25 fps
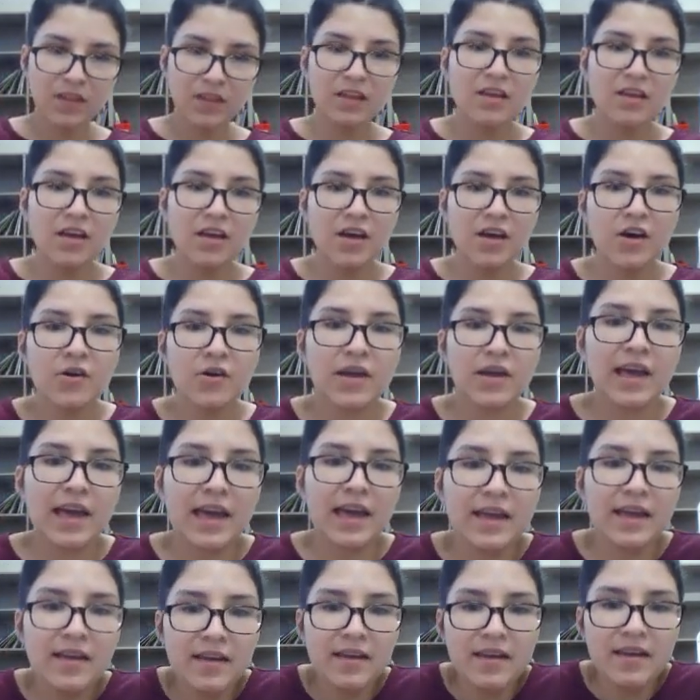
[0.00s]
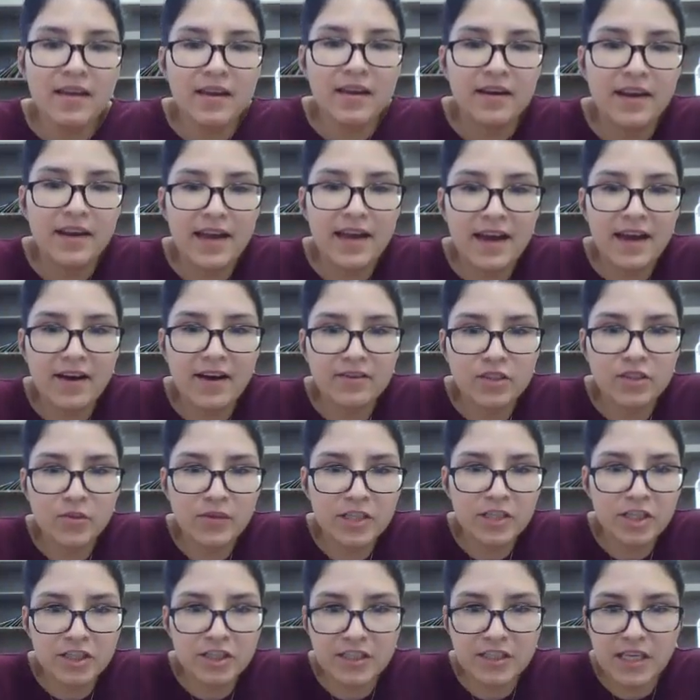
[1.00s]
Okay, now do we
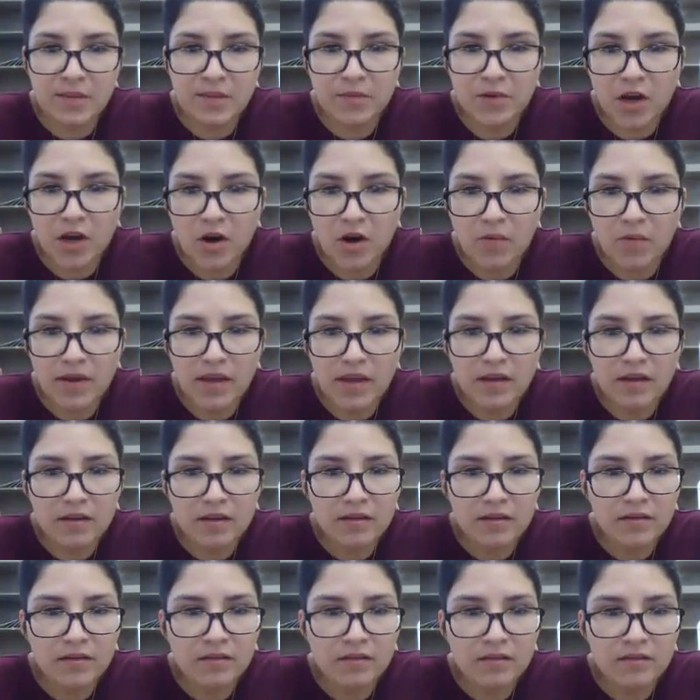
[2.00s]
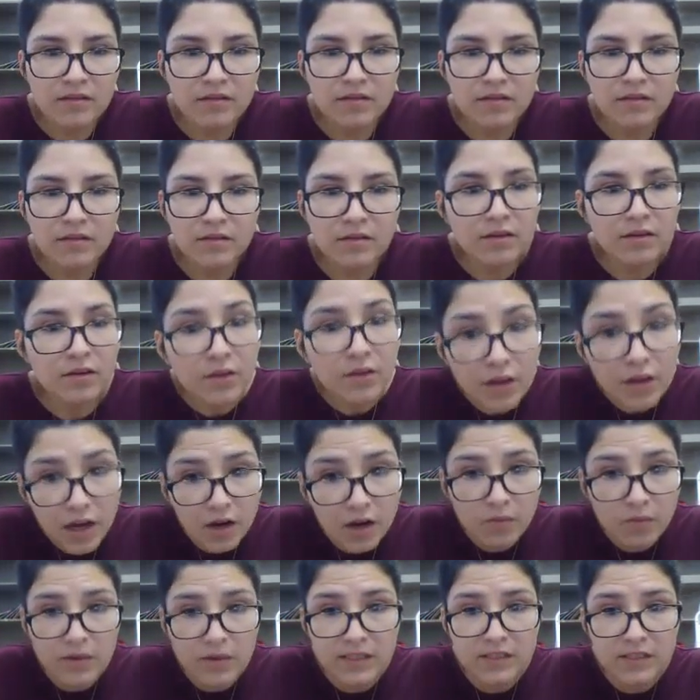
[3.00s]
just keep going? No,
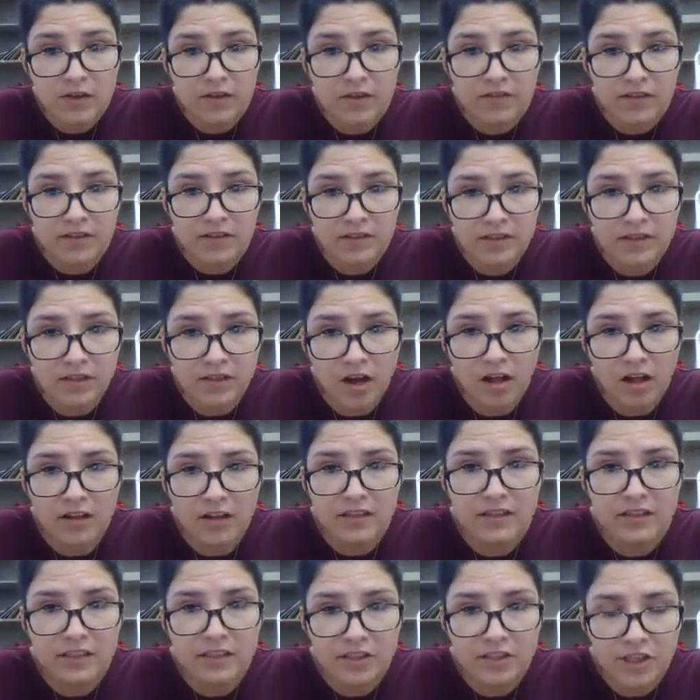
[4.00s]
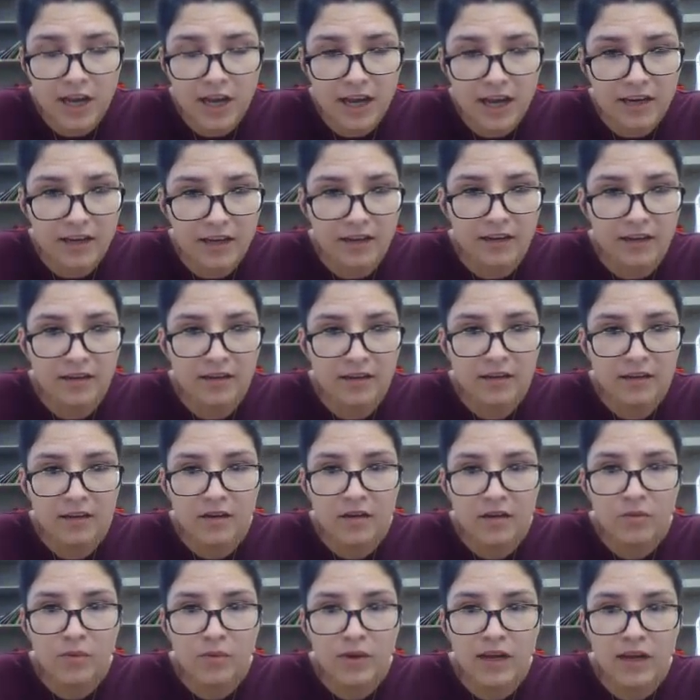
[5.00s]
we still have Casales and Chaddock.
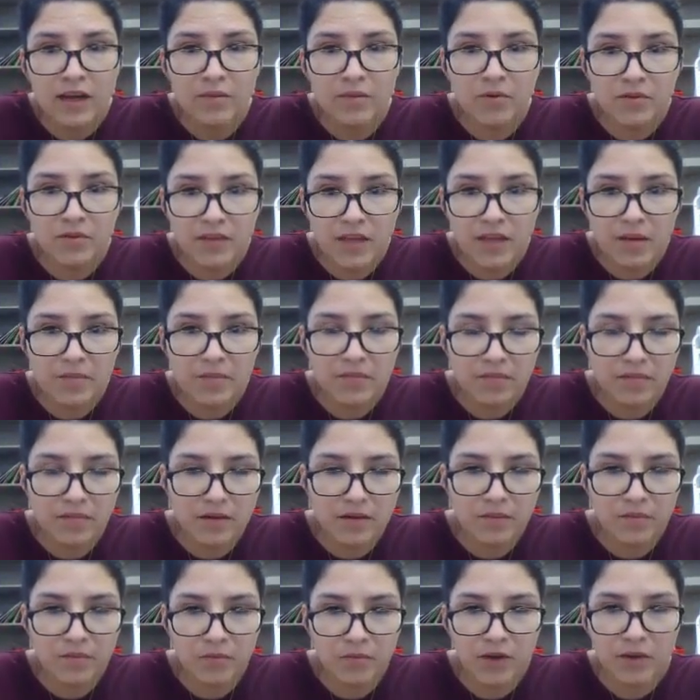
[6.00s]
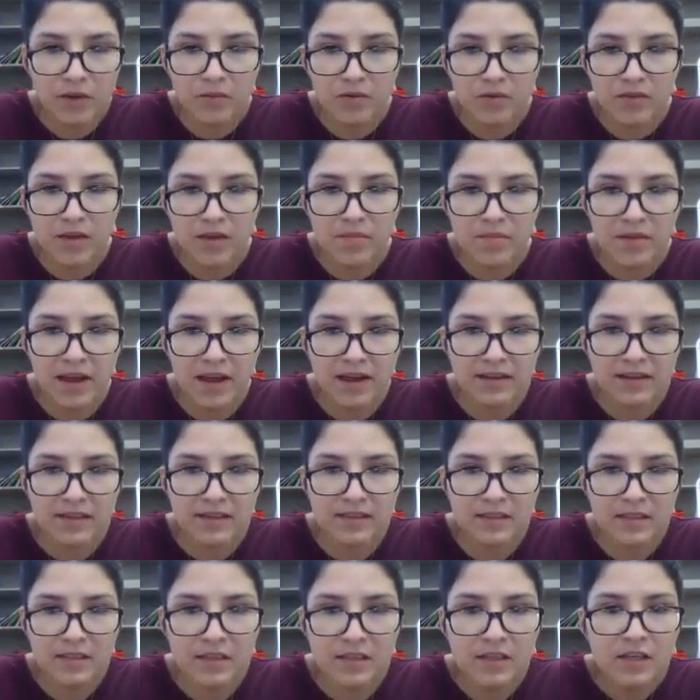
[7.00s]
We got to put them
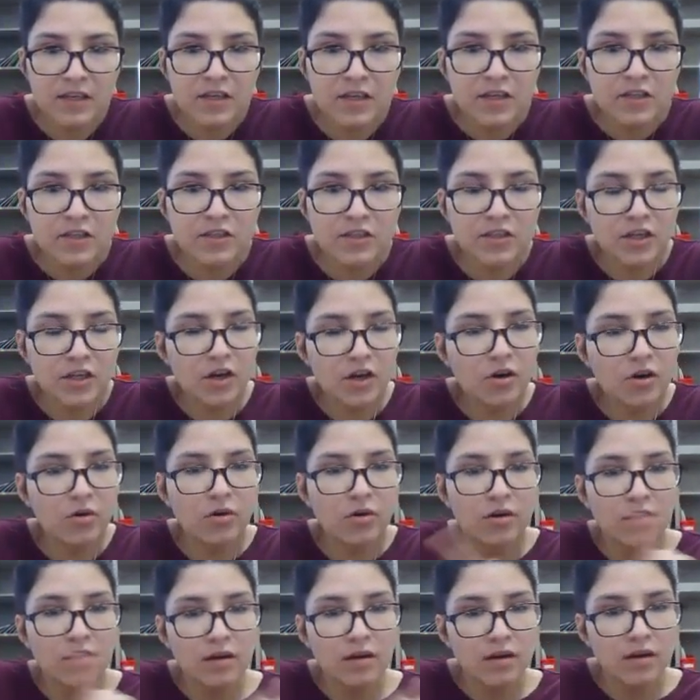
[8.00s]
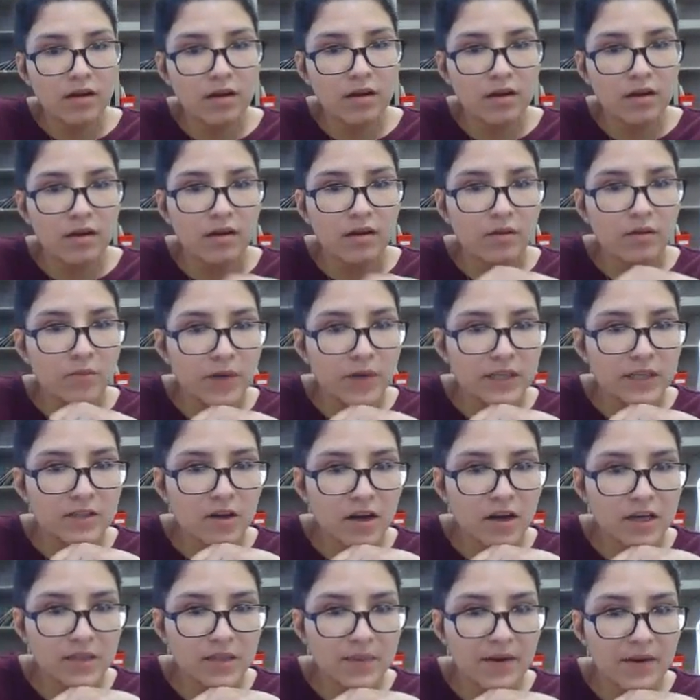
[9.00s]
next. So we
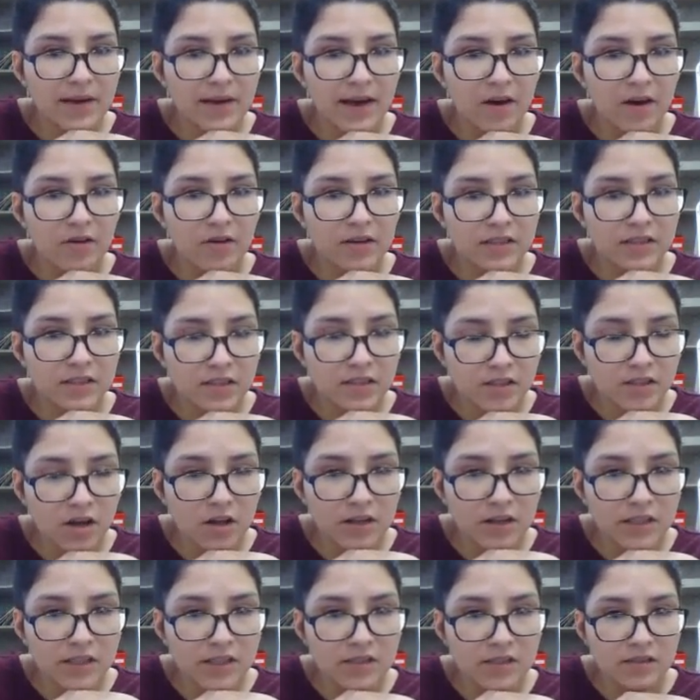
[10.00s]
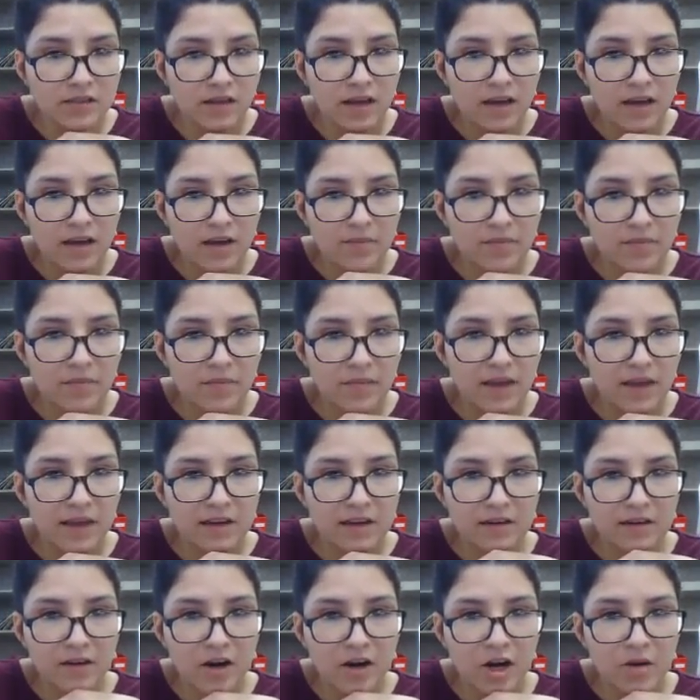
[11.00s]
talked about how Casales
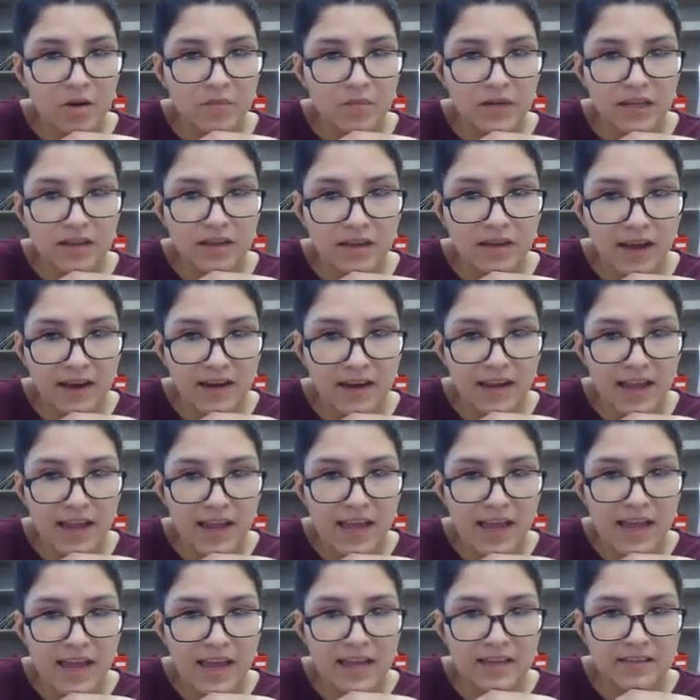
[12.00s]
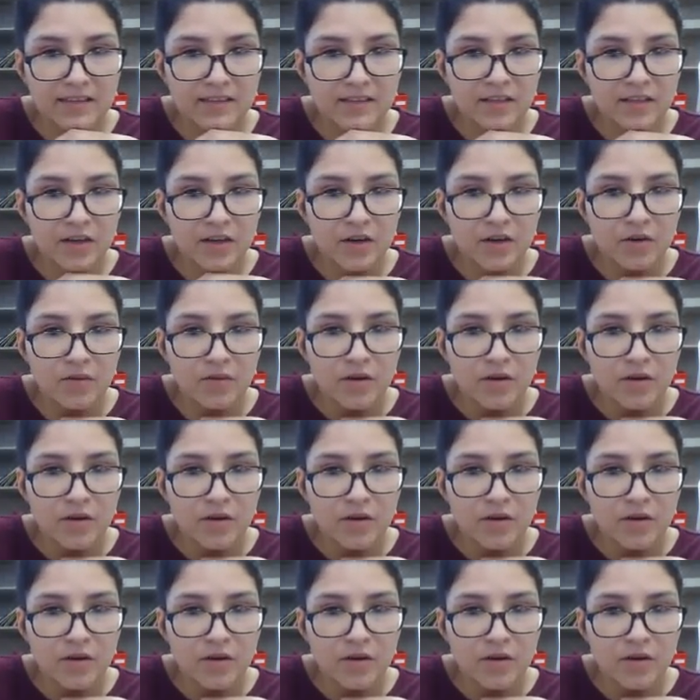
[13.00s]
and Carmody had an A, so